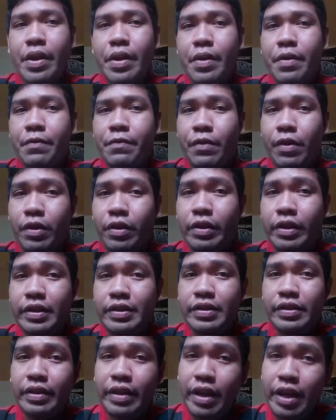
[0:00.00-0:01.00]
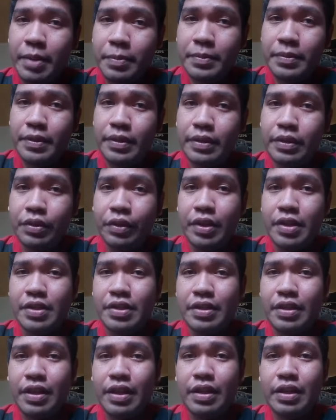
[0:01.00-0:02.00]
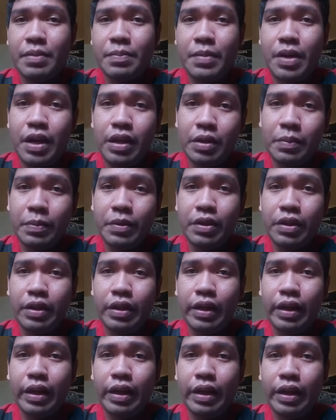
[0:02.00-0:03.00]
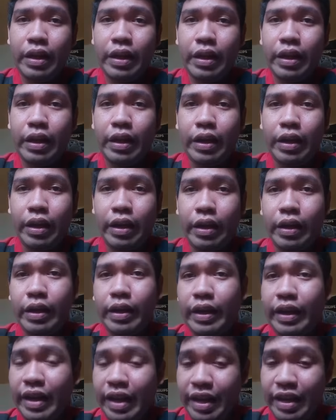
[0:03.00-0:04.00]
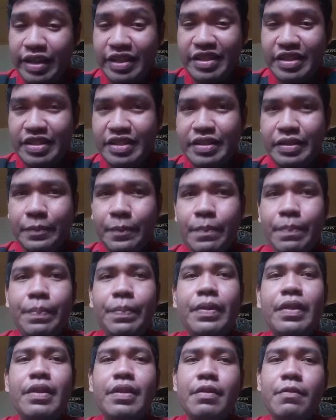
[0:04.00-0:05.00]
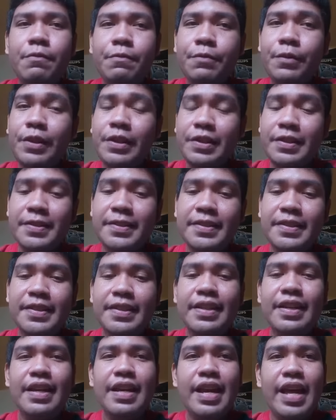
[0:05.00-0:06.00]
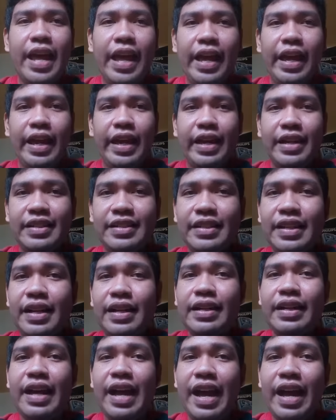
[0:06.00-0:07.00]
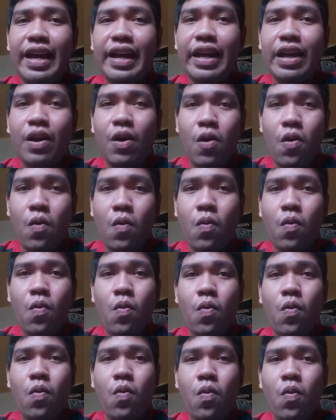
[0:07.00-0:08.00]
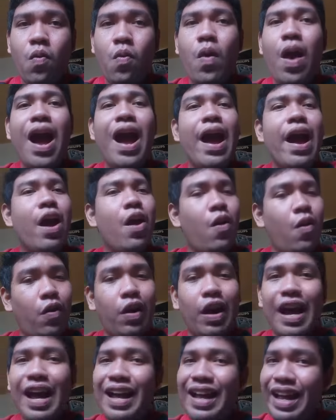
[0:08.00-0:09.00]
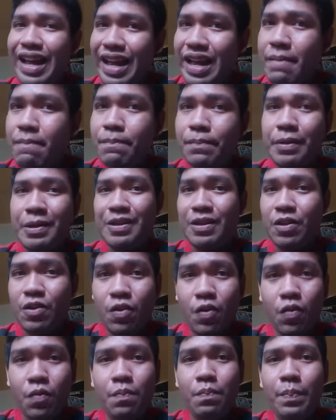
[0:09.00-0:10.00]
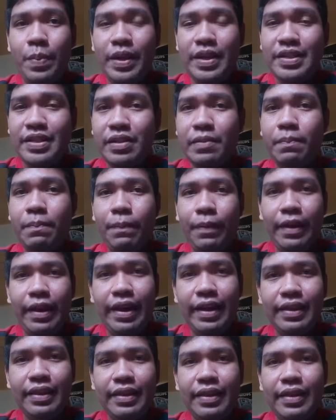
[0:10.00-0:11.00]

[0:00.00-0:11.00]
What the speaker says: Follow these steps to install the motherboard in the case. First, install the I/O or I per O bezel plate